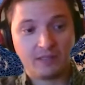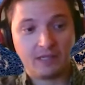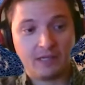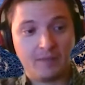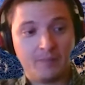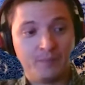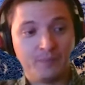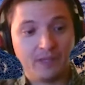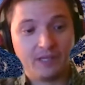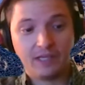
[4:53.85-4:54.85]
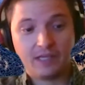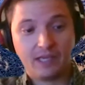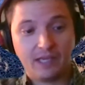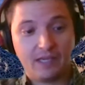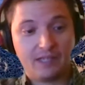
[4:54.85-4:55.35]

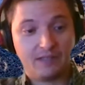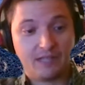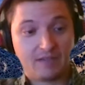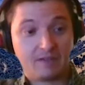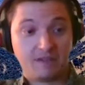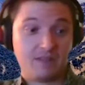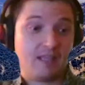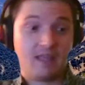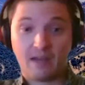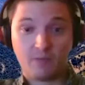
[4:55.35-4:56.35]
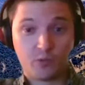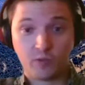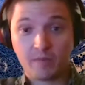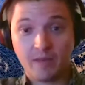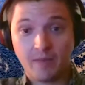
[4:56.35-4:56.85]
And that was
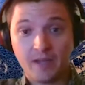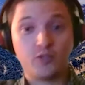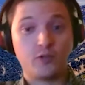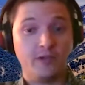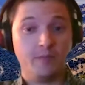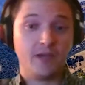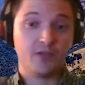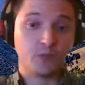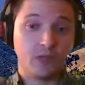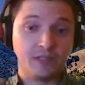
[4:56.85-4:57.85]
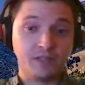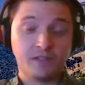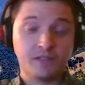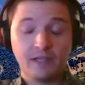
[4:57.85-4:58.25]
where my mentoring base was.